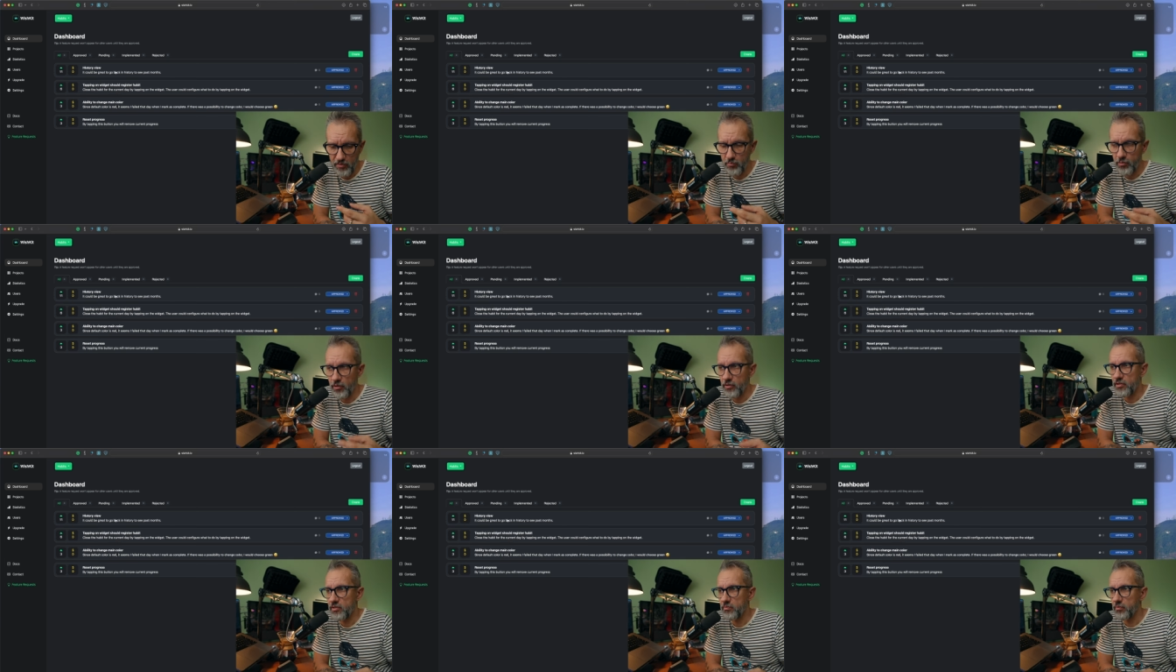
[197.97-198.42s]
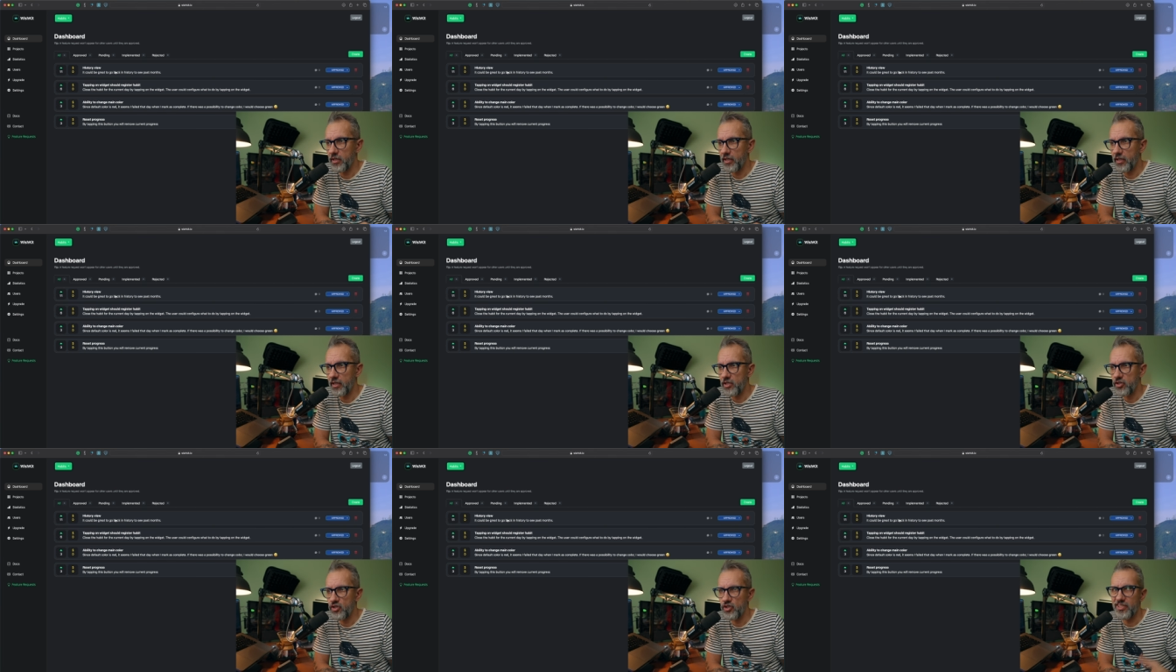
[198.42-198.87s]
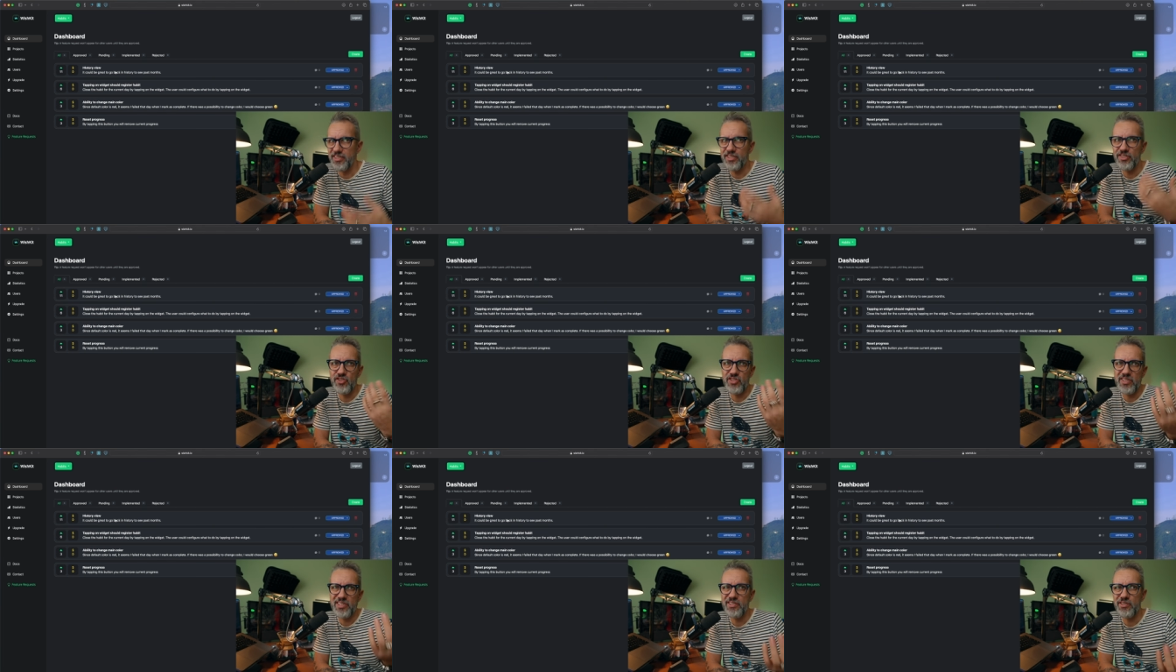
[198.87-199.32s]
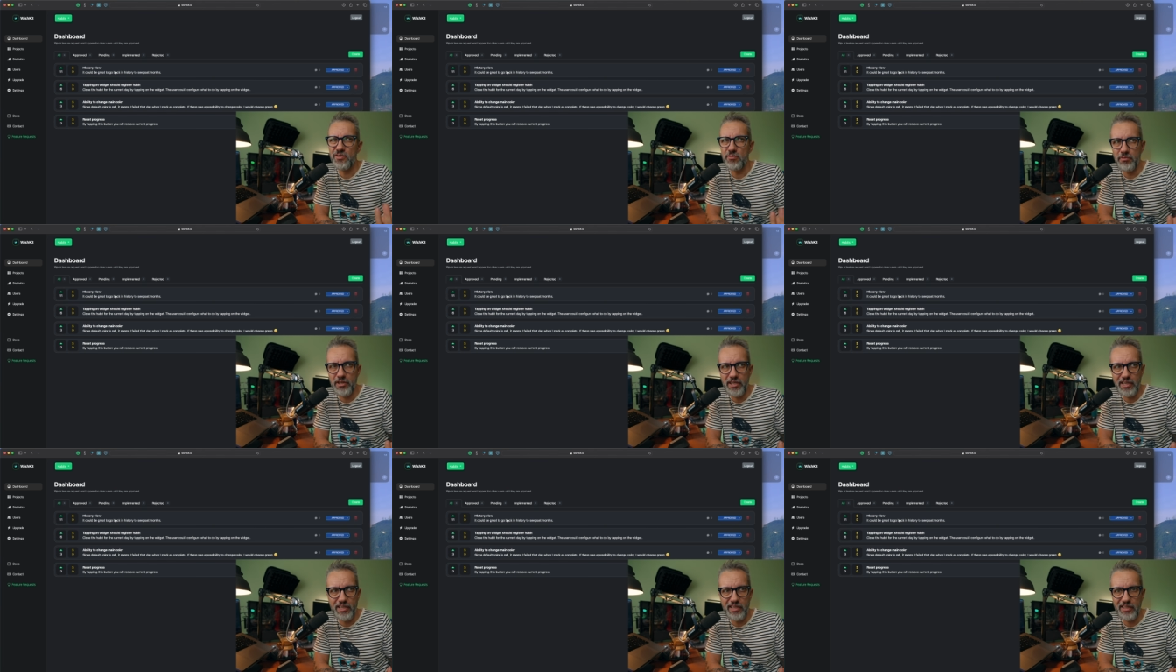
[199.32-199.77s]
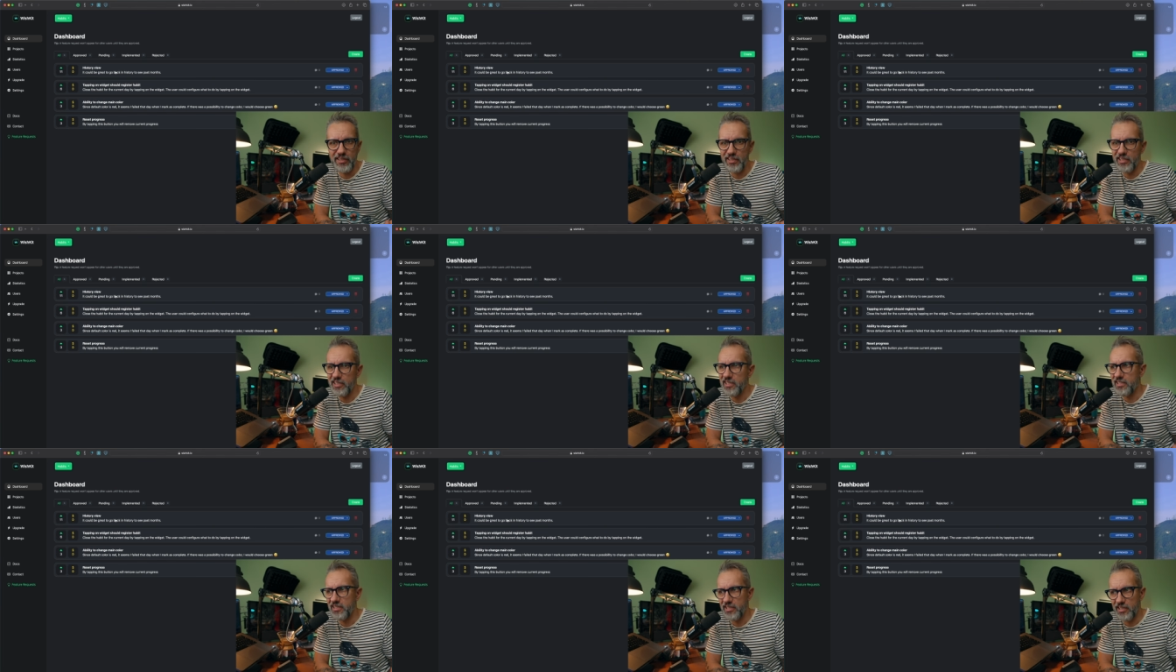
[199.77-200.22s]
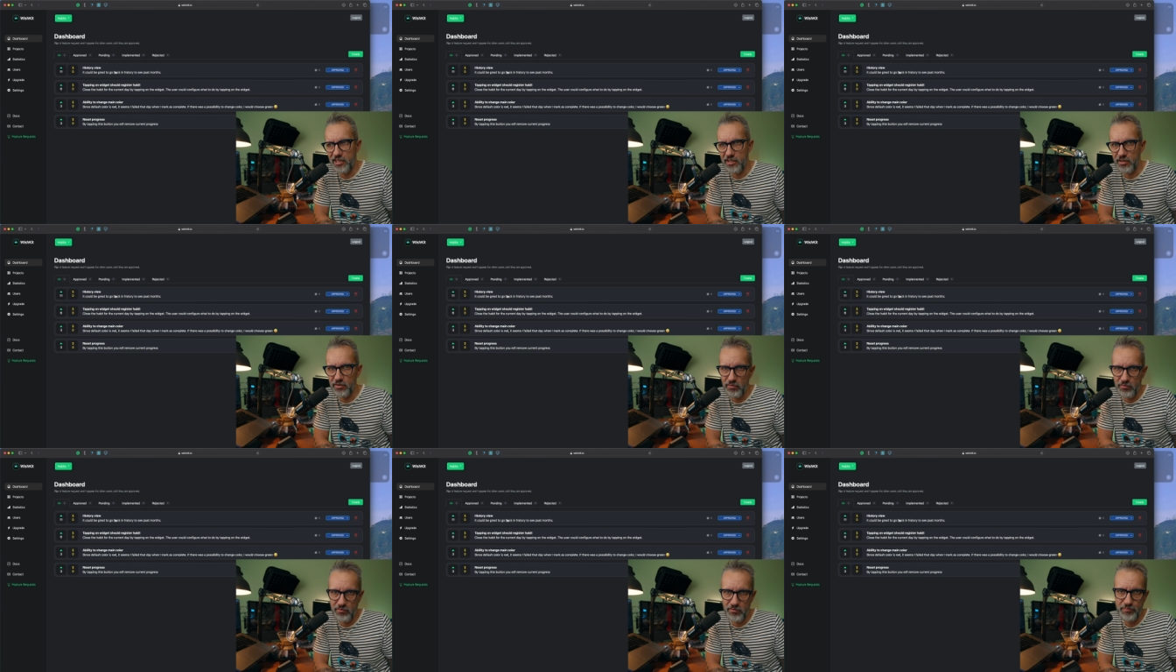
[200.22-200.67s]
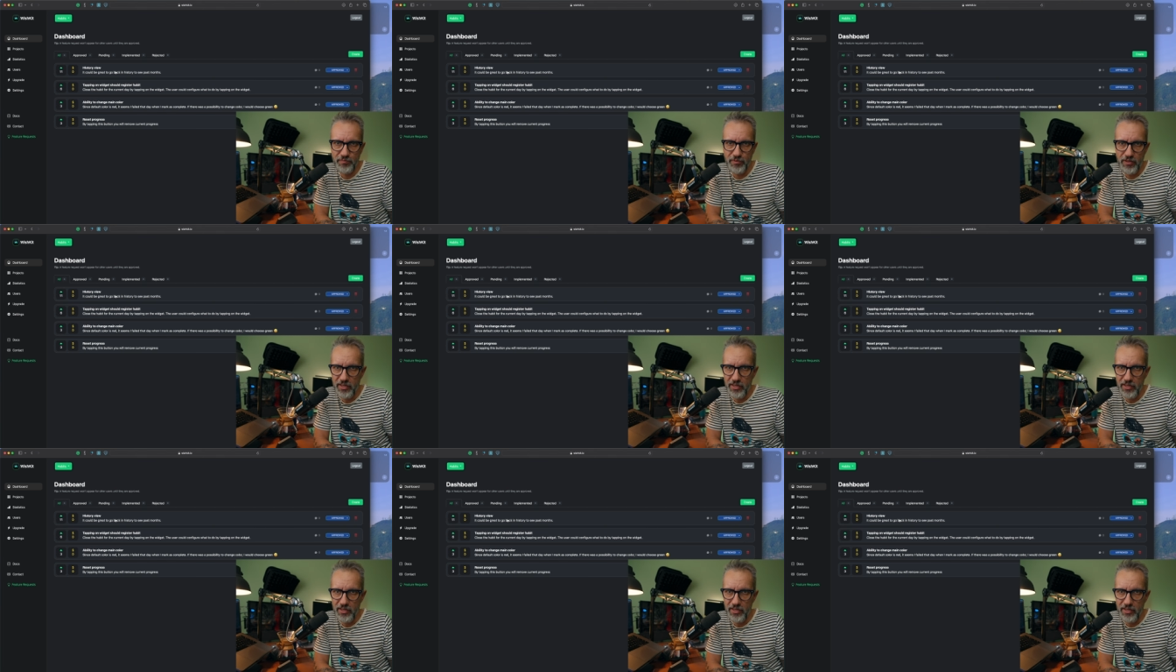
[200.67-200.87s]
both applications just to make it easier to